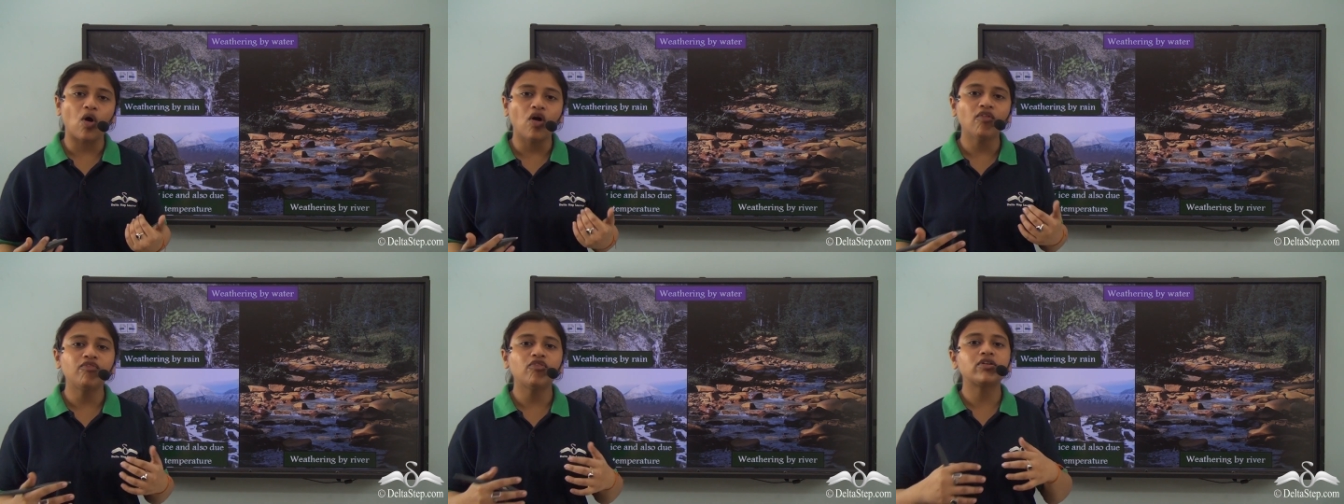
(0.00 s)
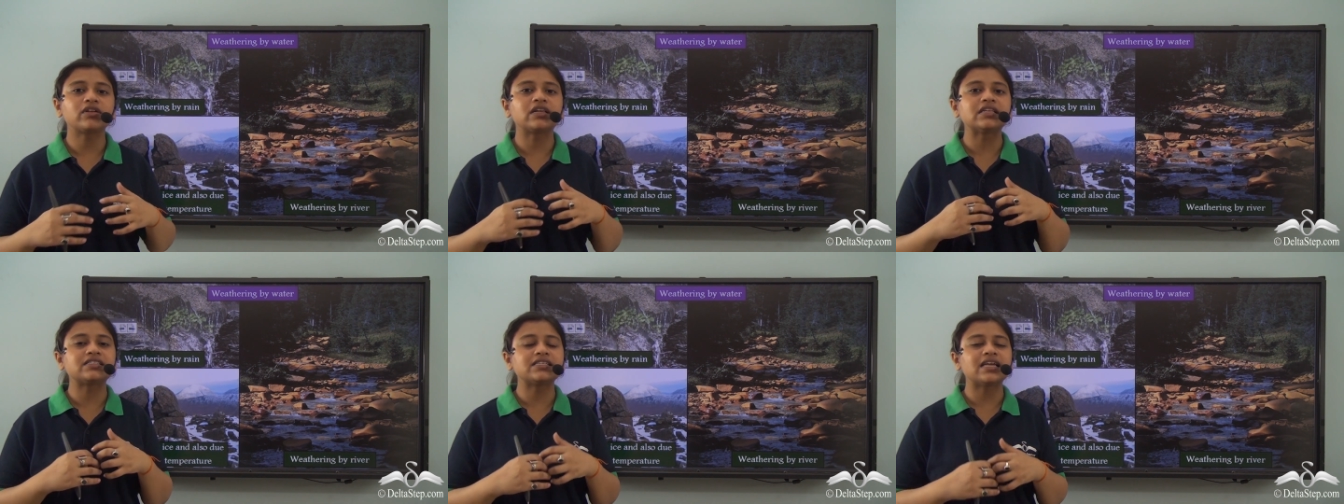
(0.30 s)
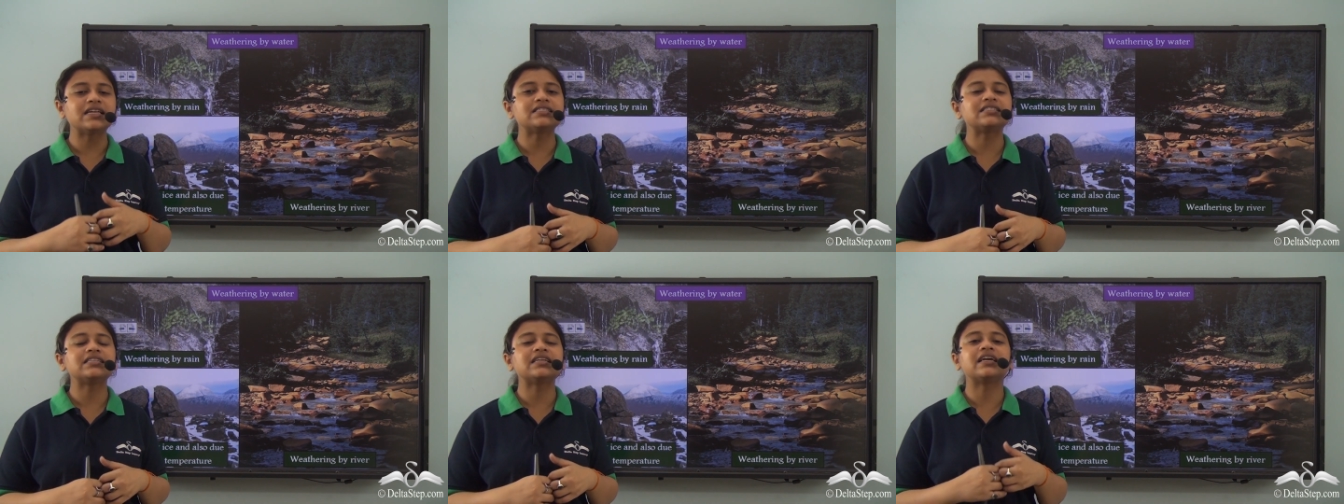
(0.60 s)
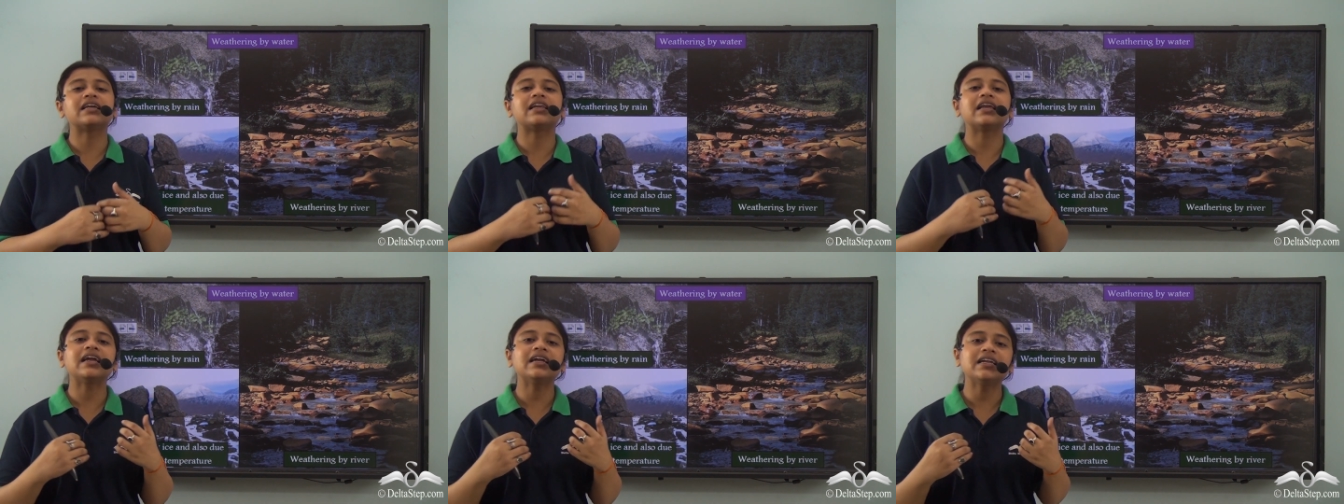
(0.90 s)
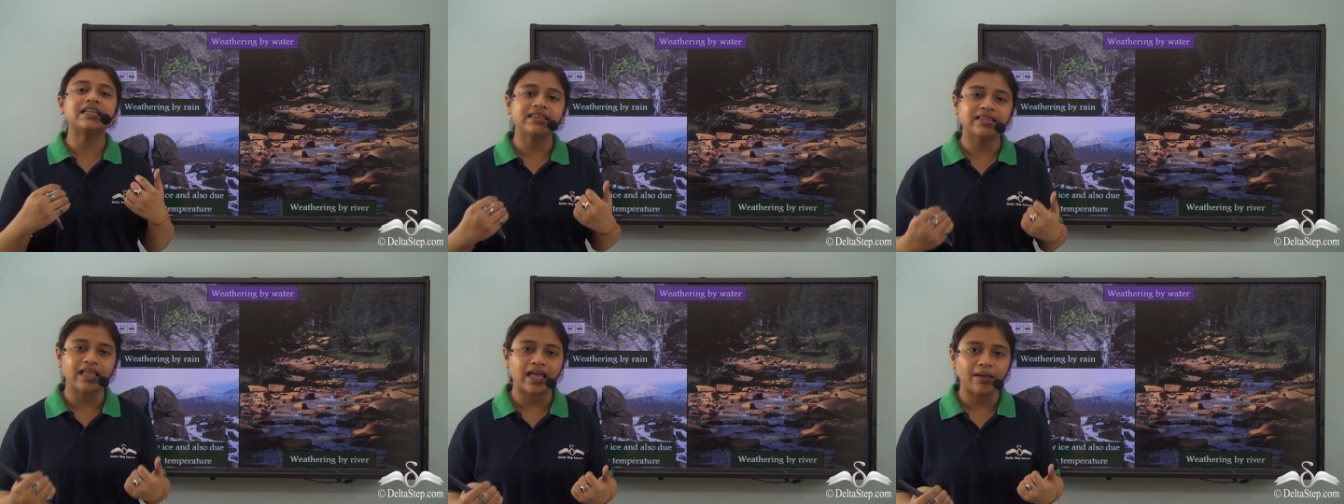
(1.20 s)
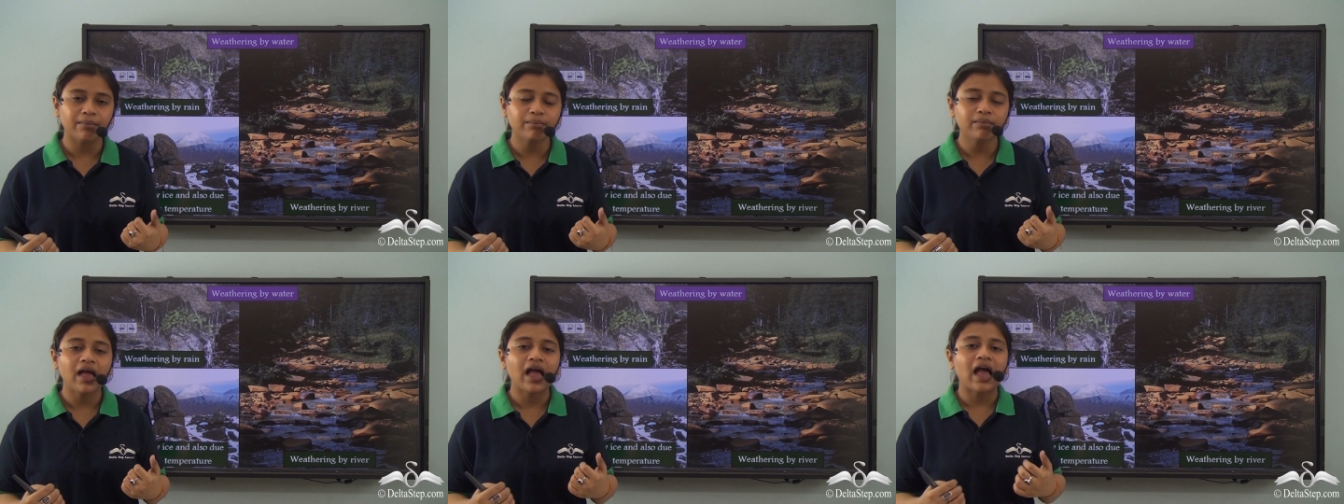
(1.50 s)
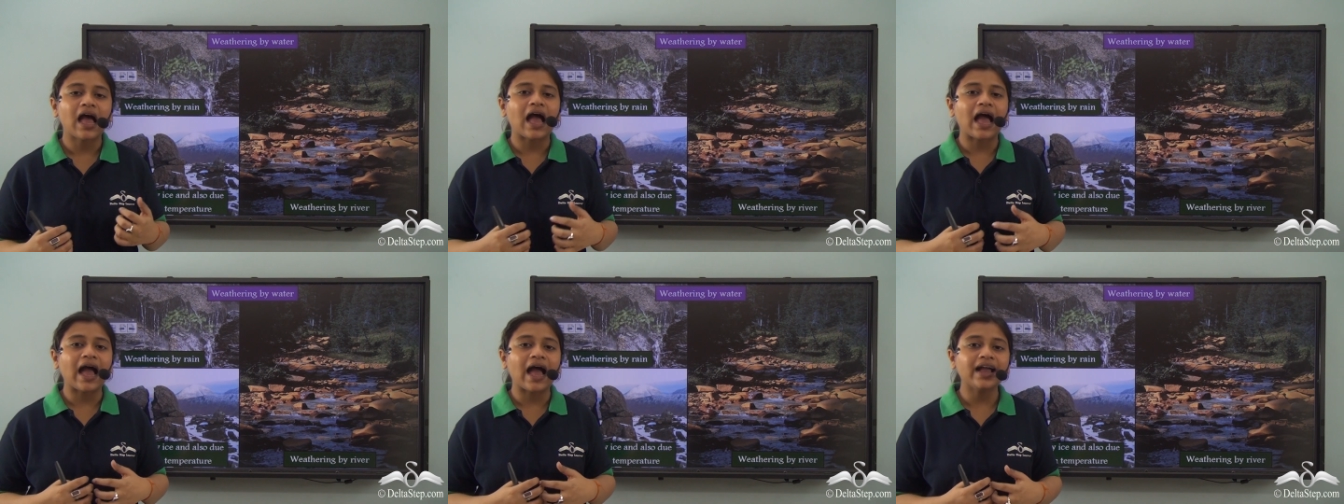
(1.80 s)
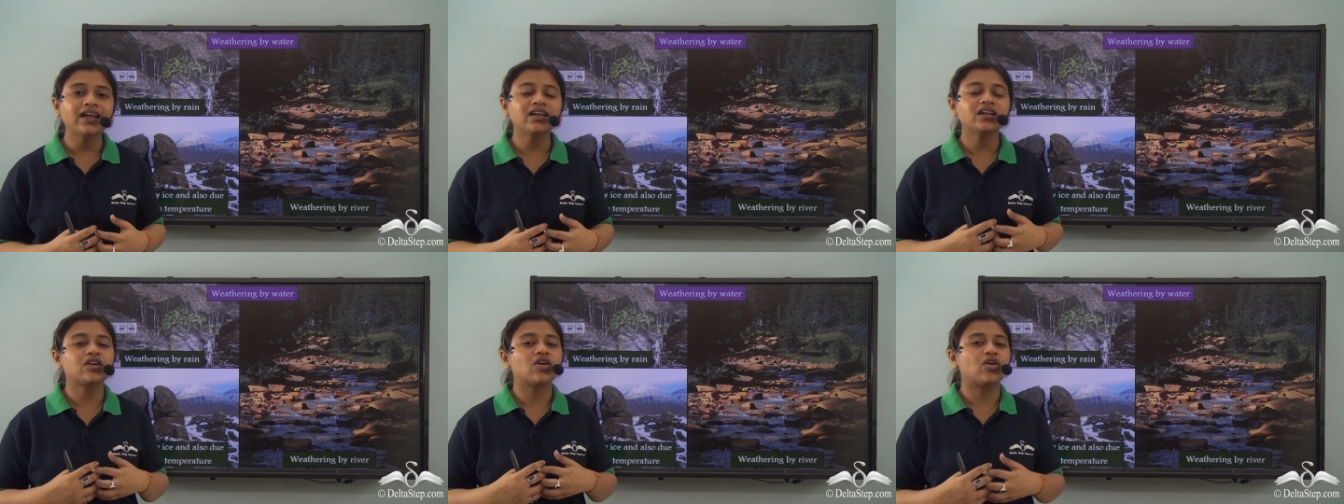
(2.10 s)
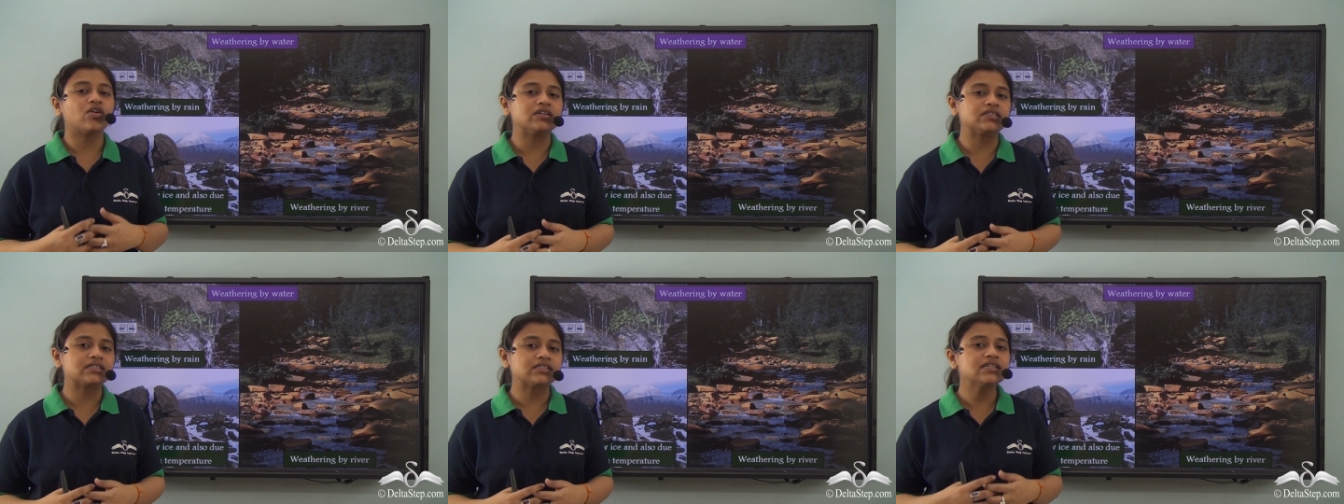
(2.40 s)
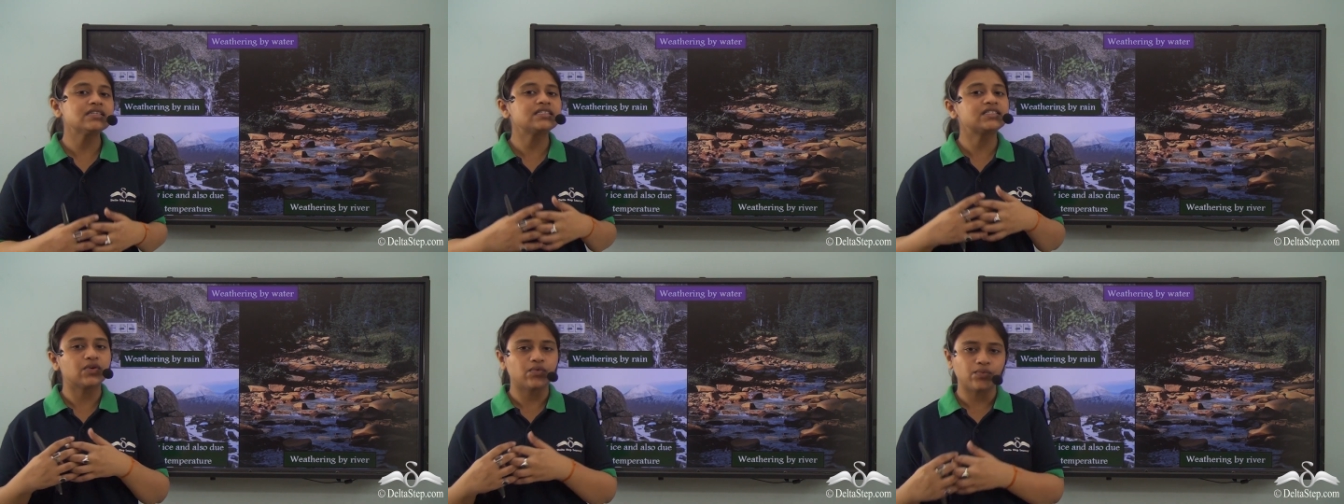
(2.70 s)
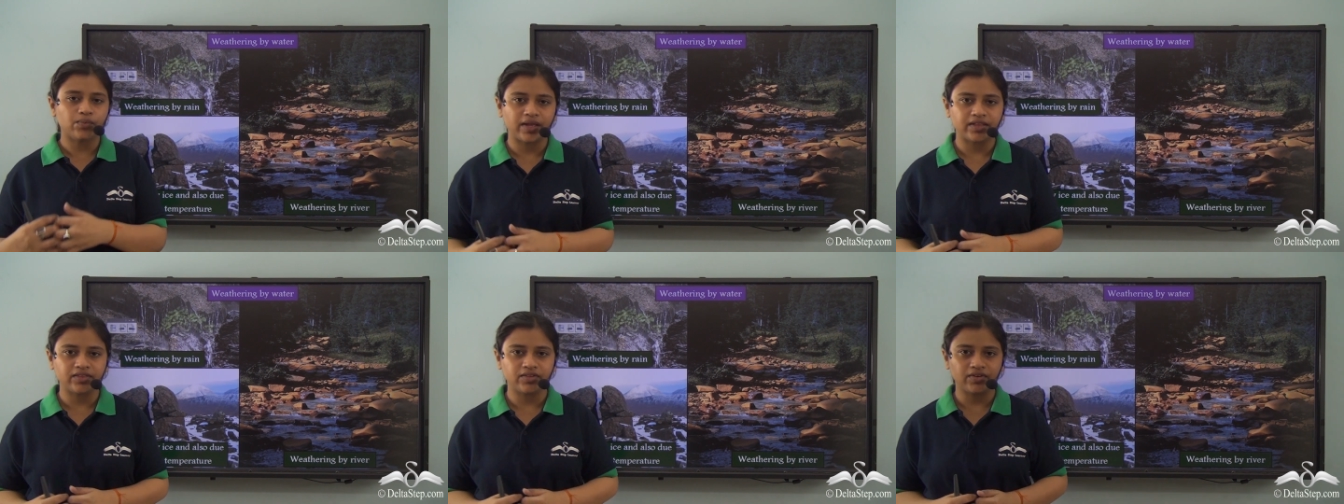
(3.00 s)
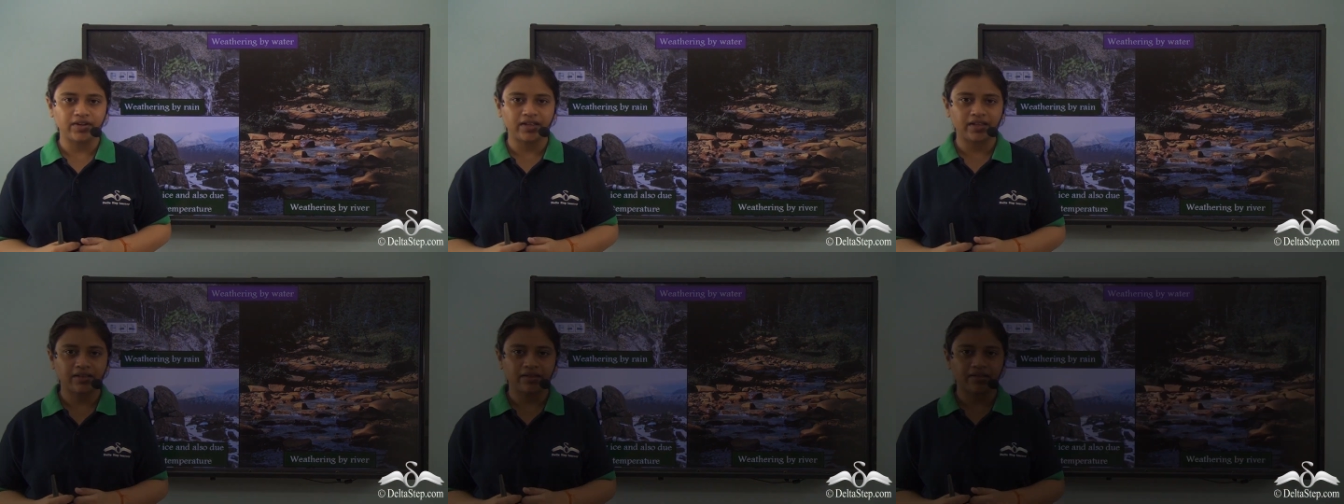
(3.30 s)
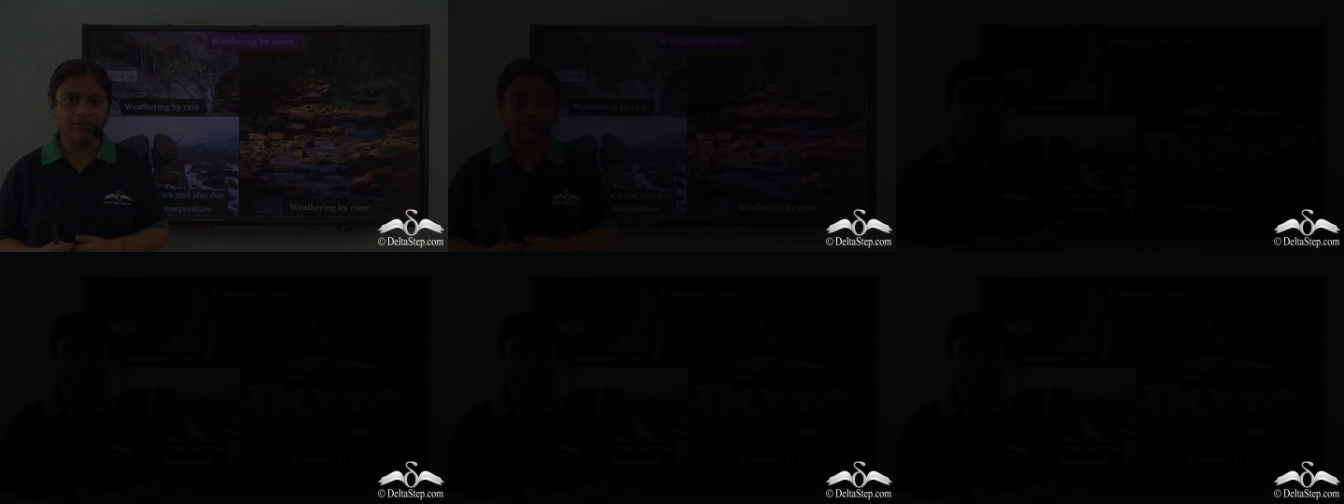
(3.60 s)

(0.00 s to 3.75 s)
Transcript: off or disintegrate them and causes weathering.